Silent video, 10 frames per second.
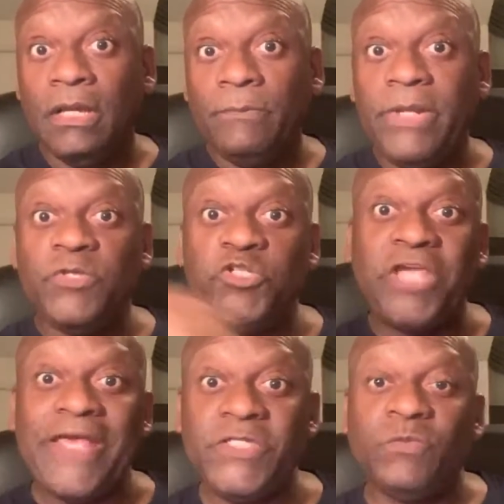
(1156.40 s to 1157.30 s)
but he was
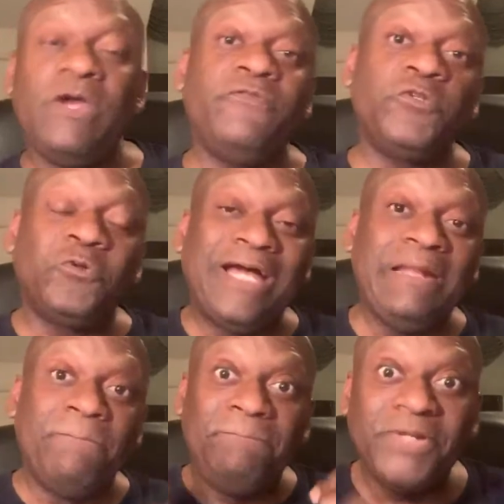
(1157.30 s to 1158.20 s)
chased away for trying
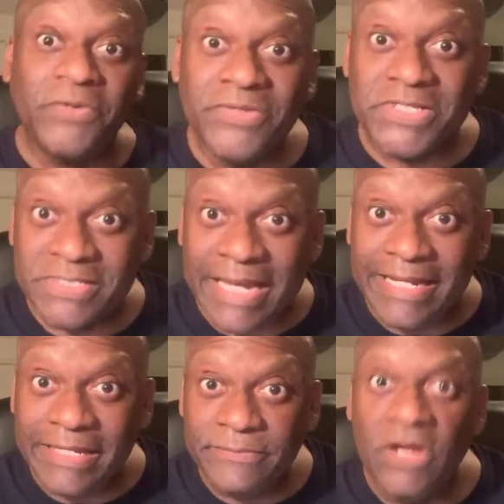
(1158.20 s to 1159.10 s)
to build a
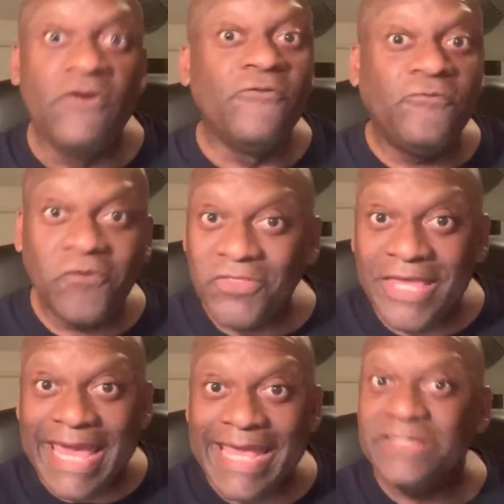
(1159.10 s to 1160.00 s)
stadium for
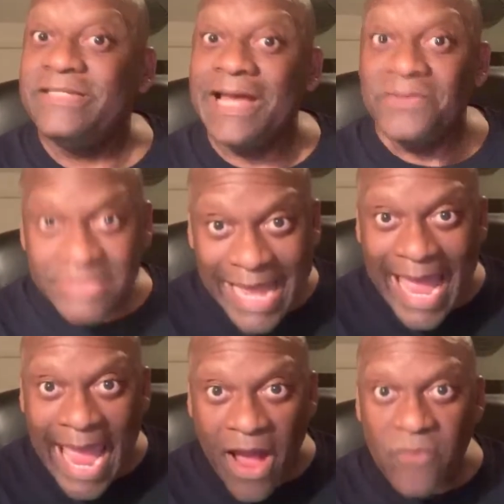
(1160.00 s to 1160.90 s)
the A's
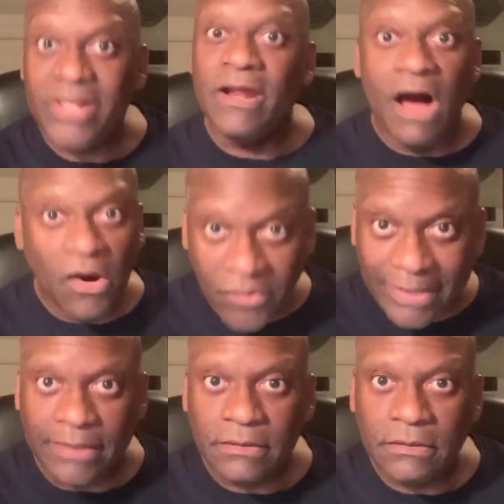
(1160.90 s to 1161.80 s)
downtown in
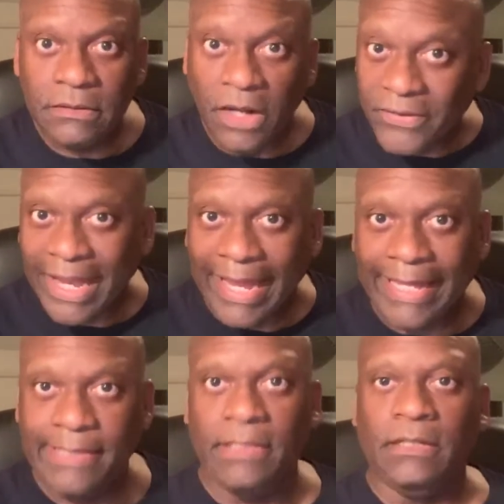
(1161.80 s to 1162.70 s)
Oakland.
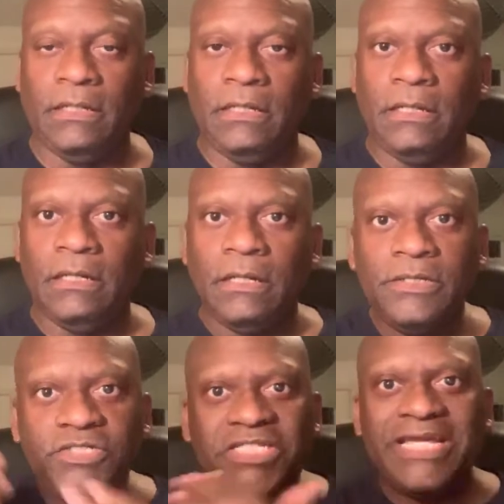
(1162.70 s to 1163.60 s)
Okay.
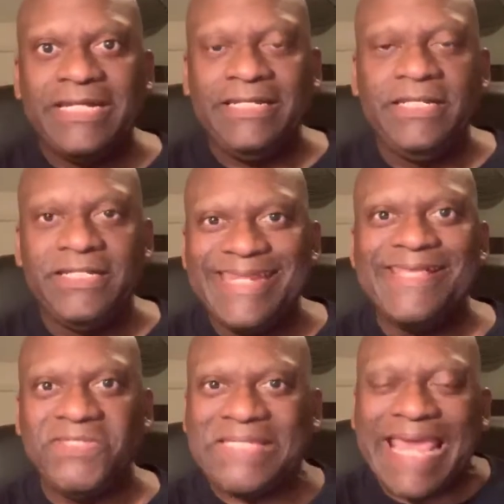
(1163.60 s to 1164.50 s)
Did it in
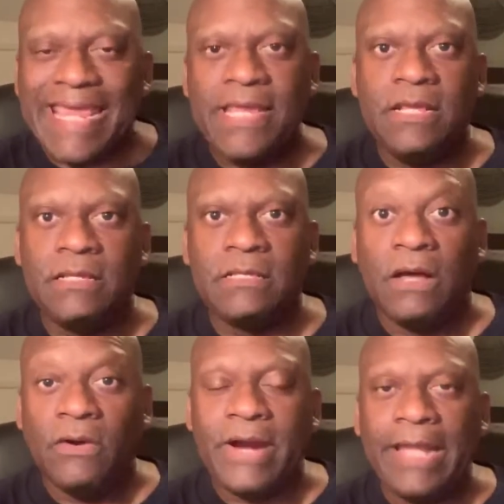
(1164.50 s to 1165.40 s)
DC,
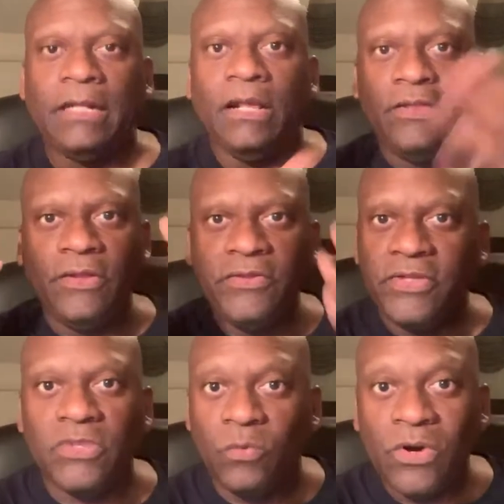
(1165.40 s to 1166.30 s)
all right,
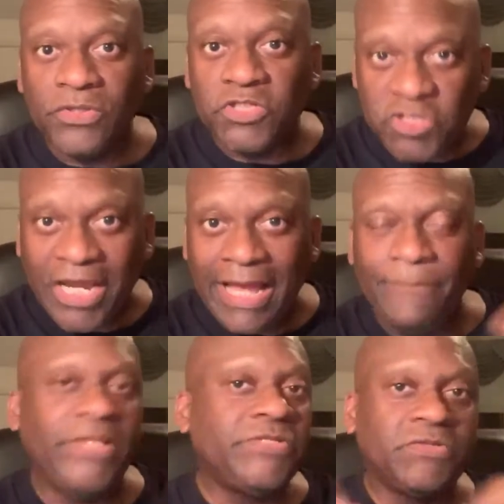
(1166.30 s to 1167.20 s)
they're the world's
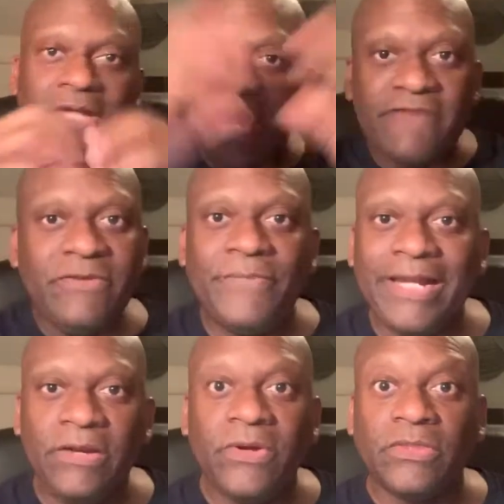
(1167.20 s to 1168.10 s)
champions, so now
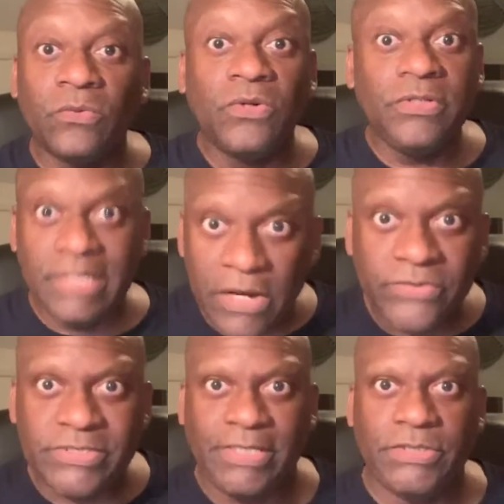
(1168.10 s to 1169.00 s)
everybody around the world
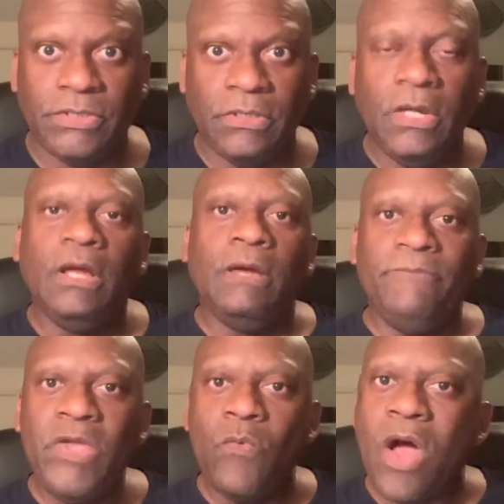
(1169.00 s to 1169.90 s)
knows it.
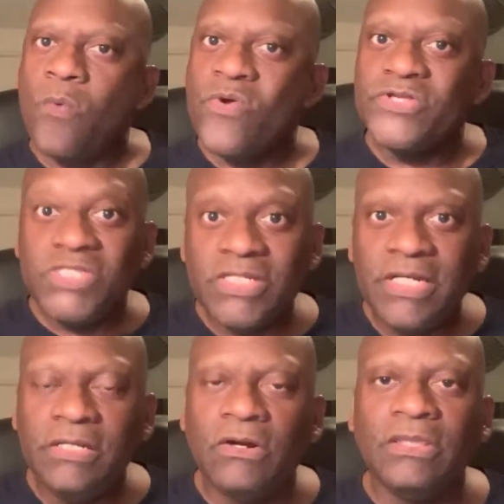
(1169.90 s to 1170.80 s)
Meanwhile, we're
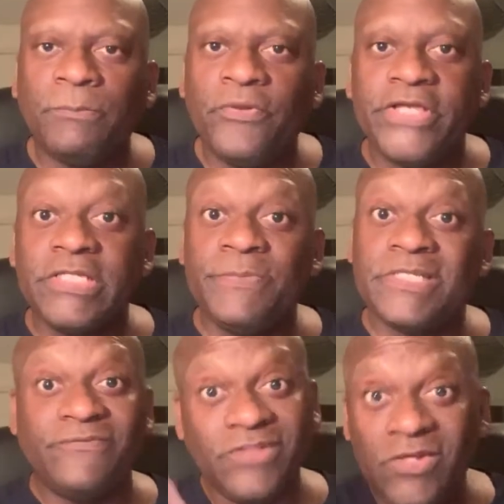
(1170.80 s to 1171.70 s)
sitting here on the
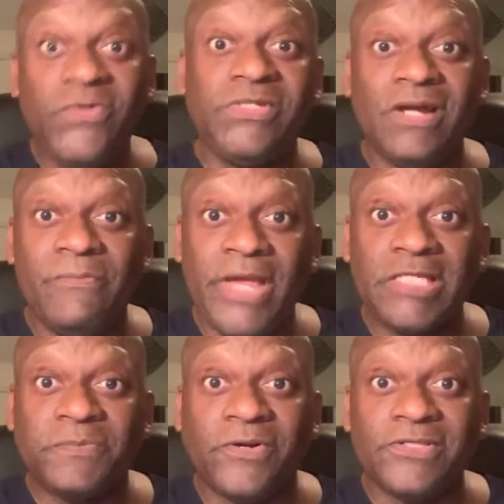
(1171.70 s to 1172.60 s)
precipice of losing our
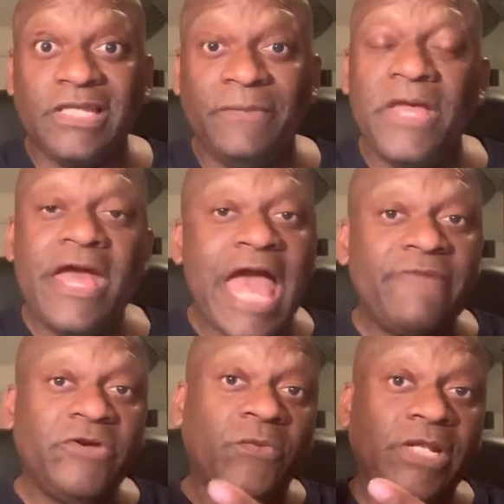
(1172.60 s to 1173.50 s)
baseball team,
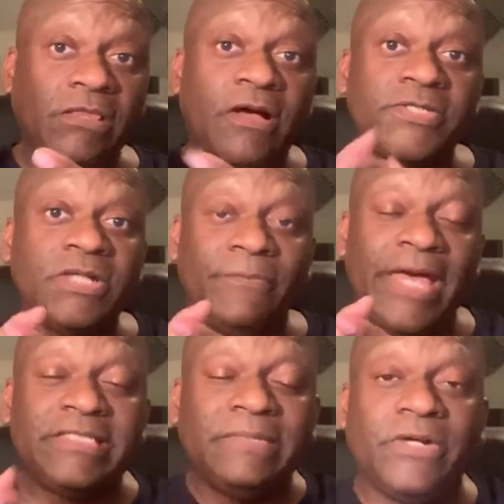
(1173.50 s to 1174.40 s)
having already lost our
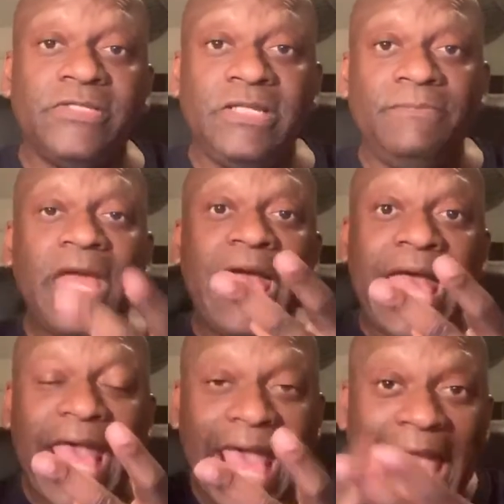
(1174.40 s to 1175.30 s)
basketball team
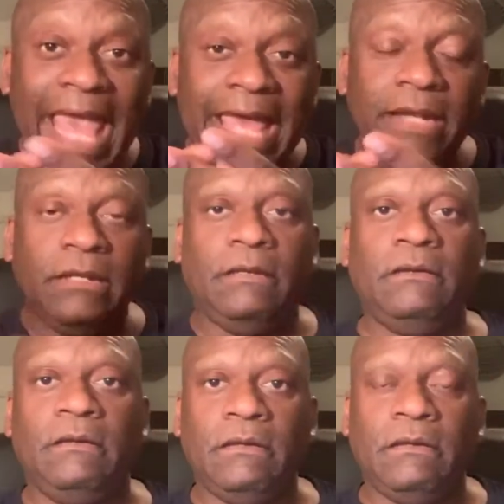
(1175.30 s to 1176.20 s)
and
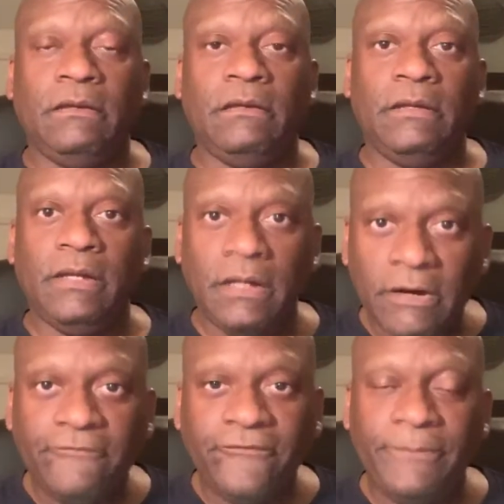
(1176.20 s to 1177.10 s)

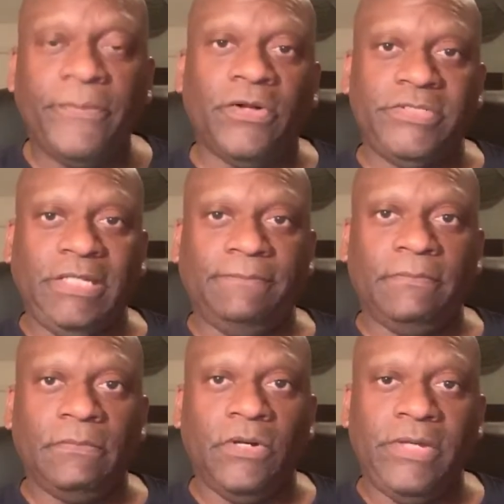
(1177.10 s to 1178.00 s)
our football team.
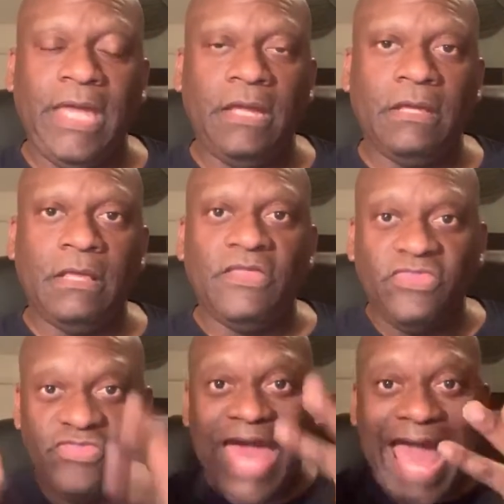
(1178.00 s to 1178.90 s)
Okay?
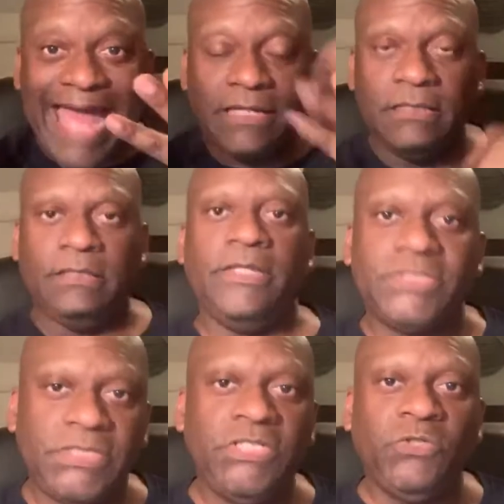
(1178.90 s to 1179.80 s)
That is
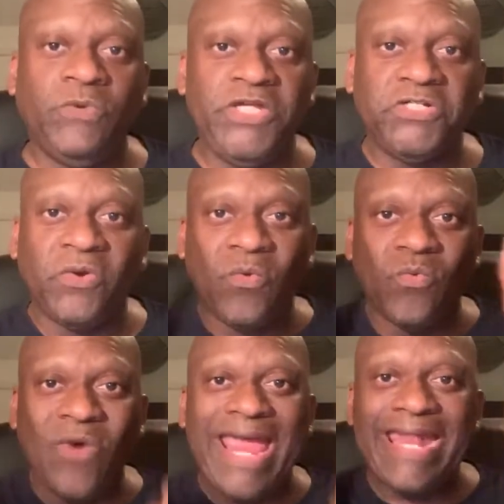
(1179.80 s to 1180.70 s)
the situation
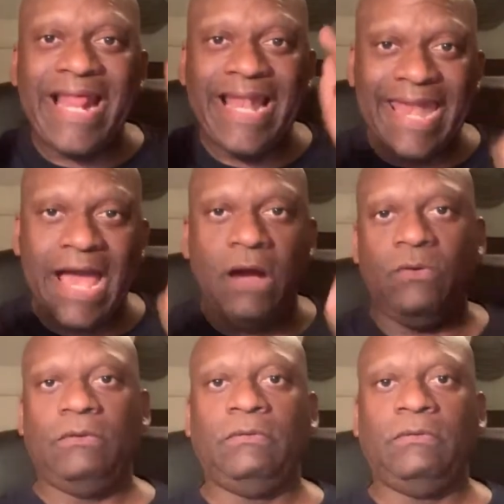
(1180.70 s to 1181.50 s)
right now.